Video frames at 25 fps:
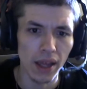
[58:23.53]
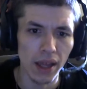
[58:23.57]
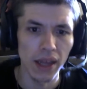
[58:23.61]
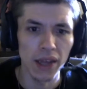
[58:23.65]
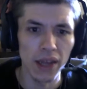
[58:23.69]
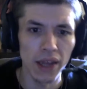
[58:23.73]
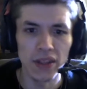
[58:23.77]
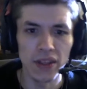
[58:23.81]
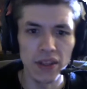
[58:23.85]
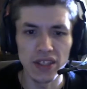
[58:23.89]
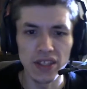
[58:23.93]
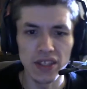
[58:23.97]

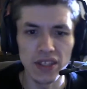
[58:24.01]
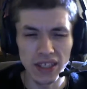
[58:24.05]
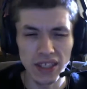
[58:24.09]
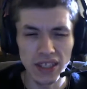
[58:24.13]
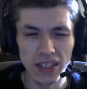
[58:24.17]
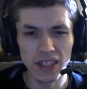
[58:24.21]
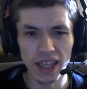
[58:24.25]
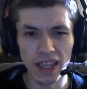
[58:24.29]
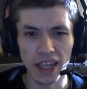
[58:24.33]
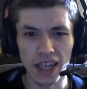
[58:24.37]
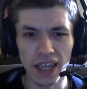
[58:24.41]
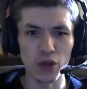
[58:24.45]
this is
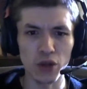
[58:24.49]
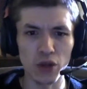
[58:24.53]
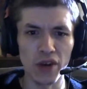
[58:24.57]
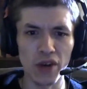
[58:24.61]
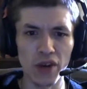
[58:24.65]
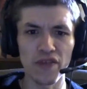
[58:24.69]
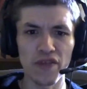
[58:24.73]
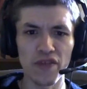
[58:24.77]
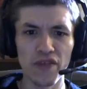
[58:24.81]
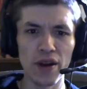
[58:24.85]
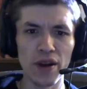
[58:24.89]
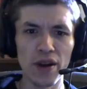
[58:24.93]
like a straight
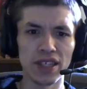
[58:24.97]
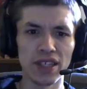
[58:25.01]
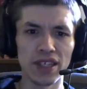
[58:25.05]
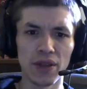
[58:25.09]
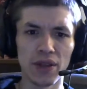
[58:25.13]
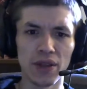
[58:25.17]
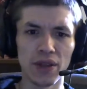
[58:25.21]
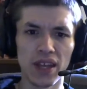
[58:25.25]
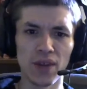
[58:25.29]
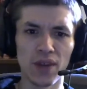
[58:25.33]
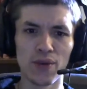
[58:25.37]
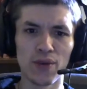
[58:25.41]
fairy tale
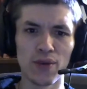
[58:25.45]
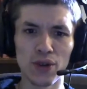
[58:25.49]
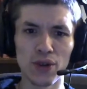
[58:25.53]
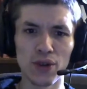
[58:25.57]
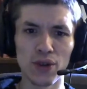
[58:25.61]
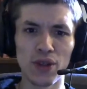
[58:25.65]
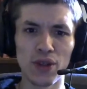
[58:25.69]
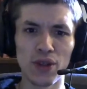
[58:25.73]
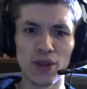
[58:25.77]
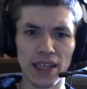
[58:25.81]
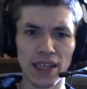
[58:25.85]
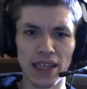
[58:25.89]
thing where you're
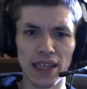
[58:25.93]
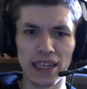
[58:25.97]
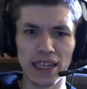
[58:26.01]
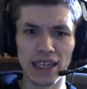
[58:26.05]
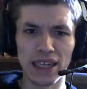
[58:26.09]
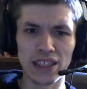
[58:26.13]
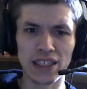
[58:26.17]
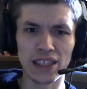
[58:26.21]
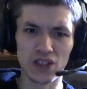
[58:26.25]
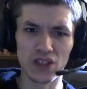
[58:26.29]
thinking like it's